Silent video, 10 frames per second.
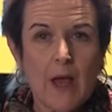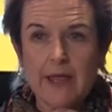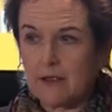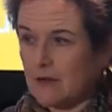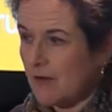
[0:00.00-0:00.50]
it
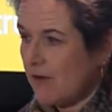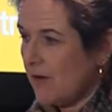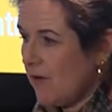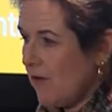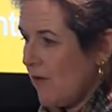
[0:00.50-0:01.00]
away.
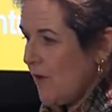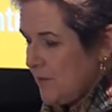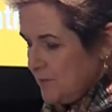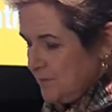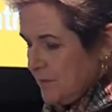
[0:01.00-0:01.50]

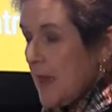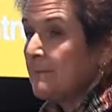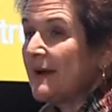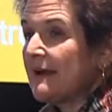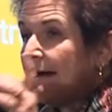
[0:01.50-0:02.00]

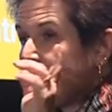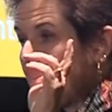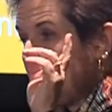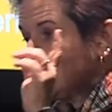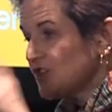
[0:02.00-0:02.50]
But
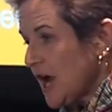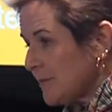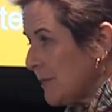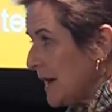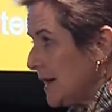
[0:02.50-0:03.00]
a
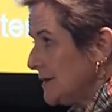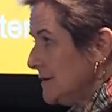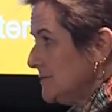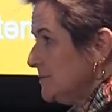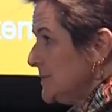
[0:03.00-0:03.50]
chatbot
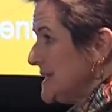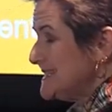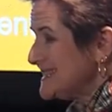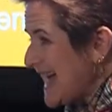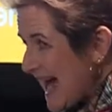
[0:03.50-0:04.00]

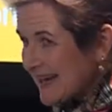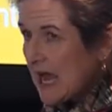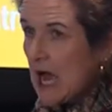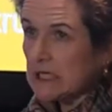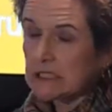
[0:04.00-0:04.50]
is not a
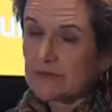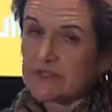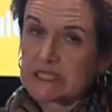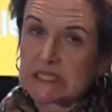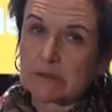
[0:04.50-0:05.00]
cognitive
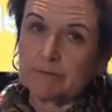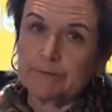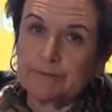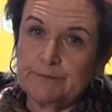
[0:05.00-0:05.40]
system.